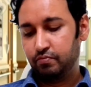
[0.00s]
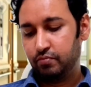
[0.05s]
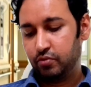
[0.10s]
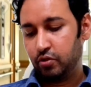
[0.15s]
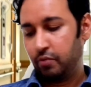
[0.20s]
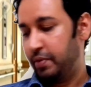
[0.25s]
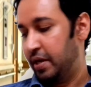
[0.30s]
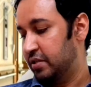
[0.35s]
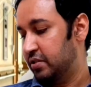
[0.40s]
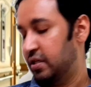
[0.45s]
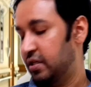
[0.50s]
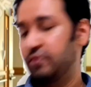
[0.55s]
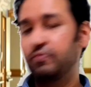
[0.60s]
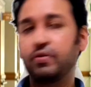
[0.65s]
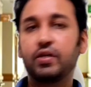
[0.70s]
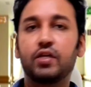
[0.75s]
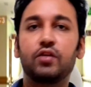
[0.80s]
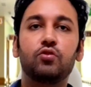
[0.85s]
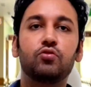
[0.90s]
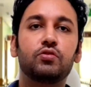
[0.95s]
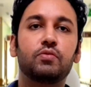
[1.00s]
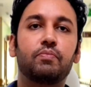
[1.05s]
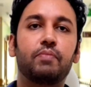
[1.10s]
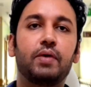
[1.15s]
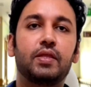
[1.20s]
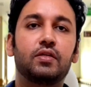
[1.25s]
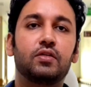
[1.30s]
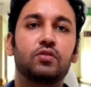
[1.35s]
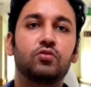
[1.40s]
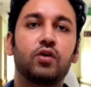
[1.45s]
basically we can use a
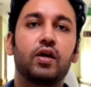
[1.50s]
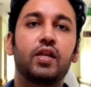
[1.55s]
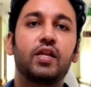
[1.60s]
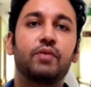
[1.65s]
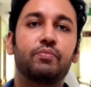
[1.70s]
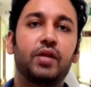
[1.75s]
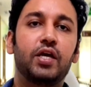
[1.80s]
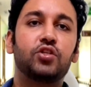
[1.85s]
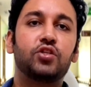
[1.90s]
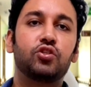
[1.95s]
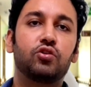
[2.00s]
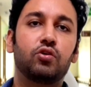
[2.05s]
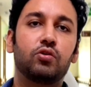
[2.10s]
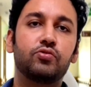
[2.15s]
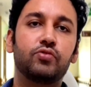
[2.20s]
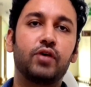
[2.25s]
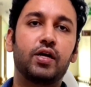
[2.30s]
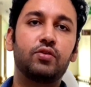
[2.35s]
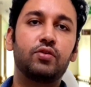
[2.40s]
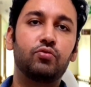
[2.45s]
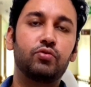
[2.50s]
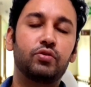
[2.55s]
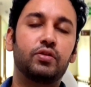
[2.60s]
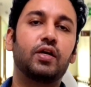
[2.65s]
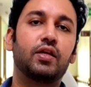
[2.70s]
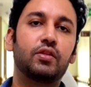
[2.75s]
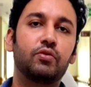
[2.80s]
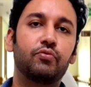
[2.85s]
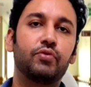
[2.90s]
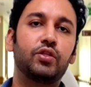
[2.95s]
method of elimination. Also, I'll do
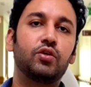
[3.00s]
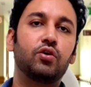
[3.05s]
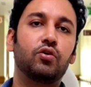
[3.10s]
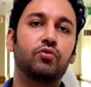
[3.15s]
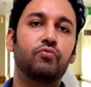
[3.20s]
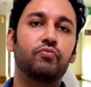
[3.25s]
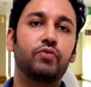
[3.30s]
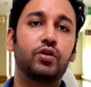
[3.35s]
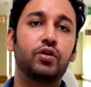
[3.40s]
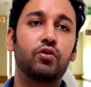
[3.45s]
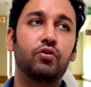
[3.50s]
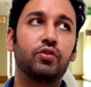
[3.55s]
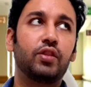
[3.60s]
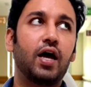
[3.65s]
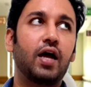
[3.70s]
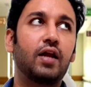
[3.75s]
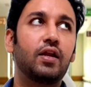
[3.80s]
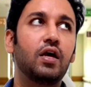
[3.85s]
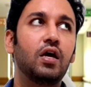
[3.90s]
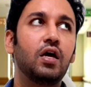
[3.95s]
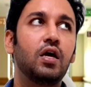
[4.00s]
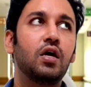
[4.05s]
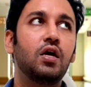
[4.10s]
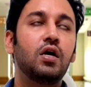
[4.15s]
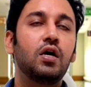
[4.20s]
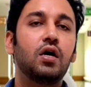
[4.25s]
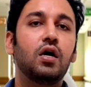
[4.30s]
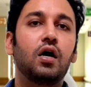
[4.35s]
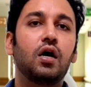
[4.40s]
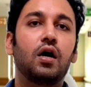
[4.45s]
another video on that.
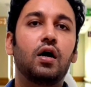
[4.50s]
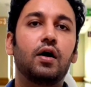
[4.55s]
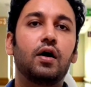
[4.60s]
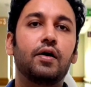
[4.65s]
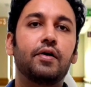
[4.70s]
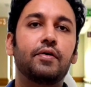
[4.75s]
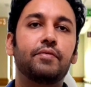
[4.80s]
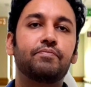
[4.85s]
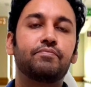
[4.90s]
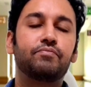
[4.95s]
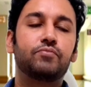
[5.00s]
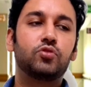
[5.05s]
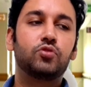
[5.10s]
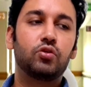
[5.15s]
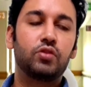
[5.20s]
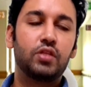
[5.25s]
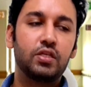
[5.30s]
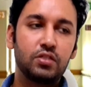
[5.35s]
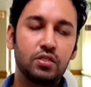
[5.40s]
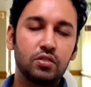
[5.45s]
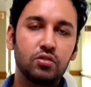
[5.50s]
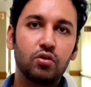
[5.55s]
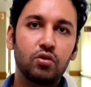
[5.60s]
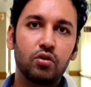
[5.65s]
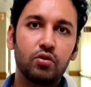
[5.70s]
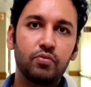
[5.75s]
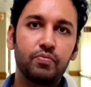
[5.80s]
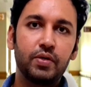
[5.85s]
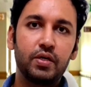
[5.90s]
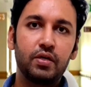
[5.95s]
So this is going
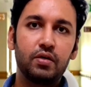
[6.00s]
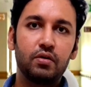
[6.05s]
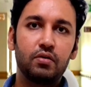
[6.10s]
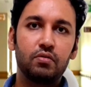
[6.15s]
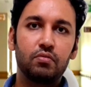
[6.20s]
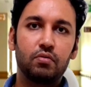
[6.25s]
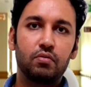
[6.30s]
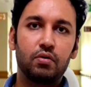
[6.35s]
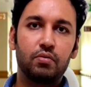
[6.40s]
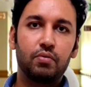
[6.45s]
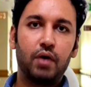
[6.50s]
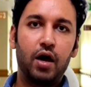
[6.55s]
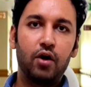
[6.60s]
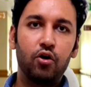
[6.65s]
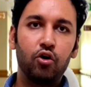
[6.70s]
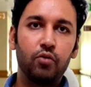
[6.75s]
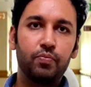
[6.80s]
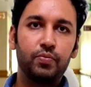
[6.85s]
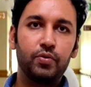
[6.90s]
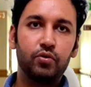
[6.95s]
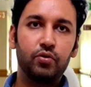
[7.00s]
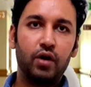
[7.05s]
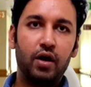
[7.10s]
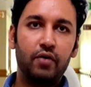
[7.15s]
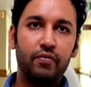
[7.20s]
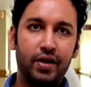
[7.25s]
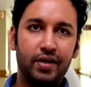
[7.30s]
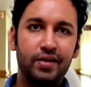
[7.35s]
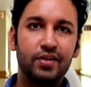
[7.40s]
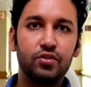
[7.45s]
to be, I hope you have
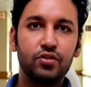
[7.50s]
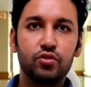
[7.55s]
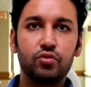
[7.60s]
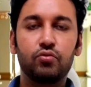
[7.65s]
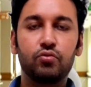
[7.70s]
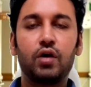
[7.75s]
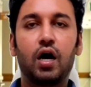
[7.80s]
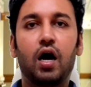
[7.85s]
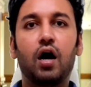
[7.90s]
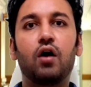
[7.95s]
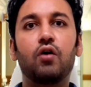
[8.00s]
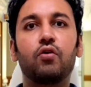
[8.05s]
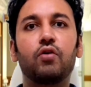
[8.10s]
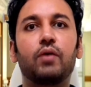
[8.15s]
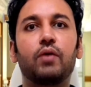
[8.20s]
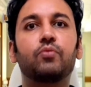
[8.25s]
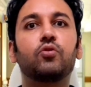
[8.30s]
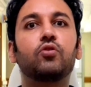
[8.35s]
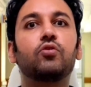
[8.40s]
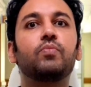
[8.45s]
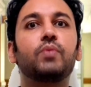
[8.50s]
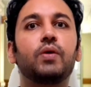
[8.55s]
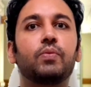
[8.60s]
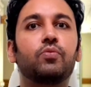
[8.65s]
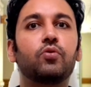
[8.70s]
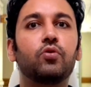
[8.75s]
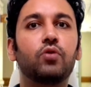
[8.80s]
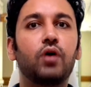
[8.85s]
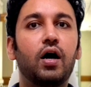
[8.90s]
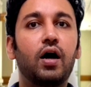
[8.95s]
understood how I'm going to be
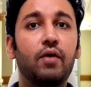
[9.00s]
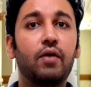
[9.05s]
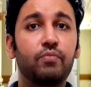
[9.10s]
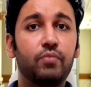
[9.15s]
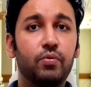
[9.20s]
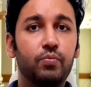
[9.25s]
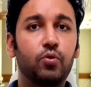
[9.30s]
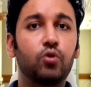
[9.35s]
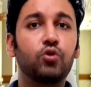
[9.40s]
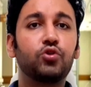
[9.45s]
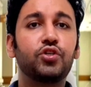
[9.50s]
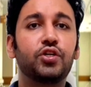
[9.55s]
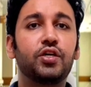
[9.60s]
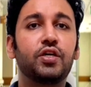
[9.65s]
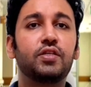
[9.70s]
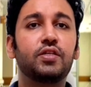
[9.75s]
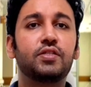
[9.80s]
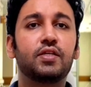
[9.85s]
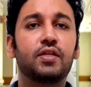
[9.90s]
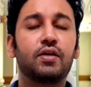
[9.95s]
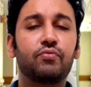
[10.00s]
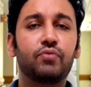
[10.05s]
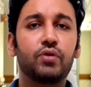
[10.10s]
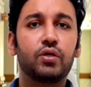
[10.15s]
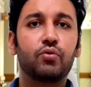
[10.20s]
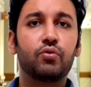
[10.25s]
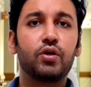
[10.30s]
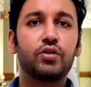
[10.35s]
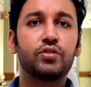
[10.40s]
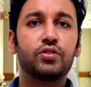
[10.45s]
I'm approaching each and every
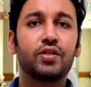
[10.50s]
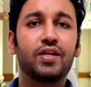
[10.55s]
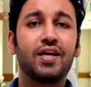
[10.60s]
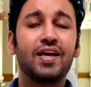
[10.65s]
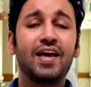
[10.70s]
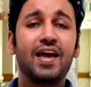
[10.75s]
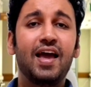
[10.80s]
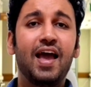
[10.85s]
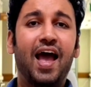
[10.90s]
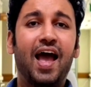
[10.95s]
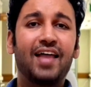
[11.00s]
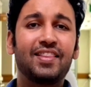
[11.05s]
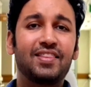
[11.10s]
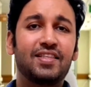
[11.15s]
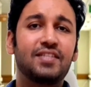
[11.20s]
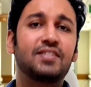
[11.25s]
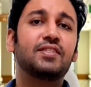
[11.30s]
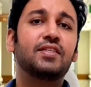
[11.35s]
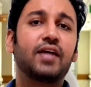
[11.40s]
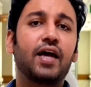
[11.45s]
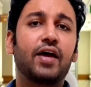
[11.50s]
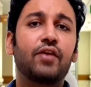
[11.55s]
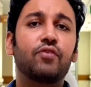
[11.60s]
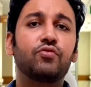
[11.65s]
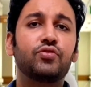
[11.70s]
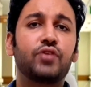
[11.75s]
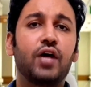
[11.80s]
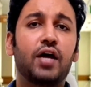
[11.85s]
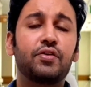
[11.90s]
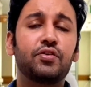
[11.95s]
question, and this is the kind of
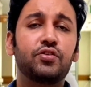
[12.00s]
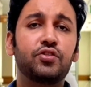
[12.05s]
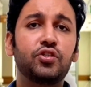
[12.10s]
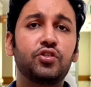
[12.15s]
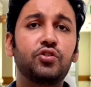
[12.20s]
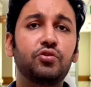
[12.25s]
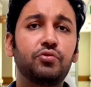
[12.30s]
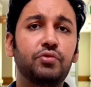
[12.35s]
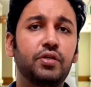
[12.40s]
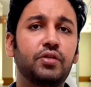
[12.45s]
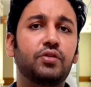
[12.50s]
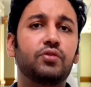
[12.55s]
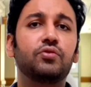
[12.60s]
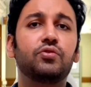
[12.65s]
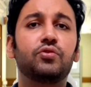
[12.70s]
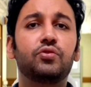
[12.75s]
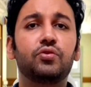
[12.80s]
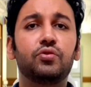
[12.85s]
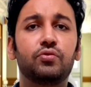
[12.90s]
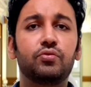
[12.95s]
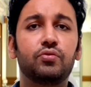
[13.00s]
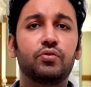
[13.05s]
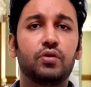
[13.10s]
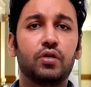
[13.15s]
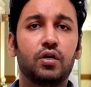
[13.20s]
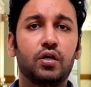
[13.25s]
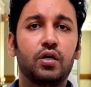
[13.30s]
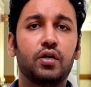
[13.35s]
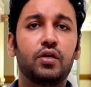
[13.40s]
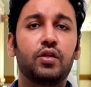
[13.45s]
strategy you need to do
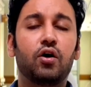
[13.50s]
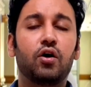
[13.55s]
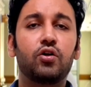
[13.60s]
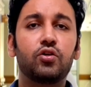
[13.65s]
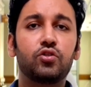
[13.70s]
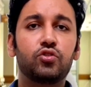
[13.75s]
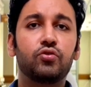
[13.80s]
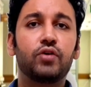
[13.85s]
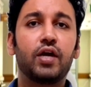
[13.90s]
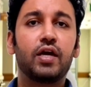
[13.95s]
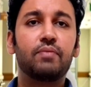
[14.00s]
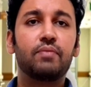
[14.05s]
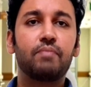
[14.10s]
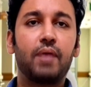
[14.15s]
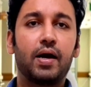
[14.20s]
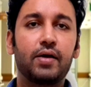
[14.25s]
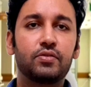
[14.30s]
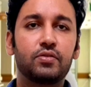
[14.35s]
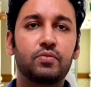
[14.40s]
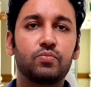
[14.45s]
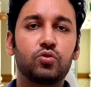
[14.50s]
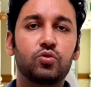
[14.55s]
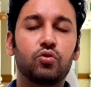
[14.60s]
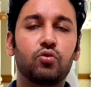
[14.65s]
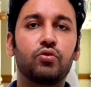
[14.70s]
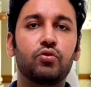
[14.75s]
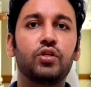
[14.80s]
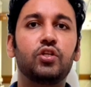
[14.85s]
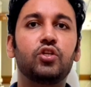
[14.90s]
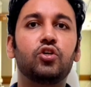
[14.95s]
in order to get maximum
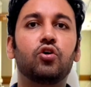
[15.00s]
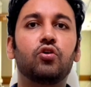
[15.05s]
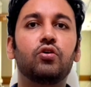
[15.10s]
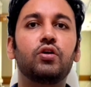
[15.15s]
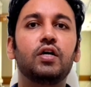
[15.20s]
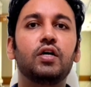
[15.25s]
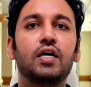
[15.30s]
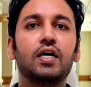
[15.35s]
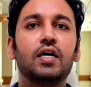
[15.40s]
score in your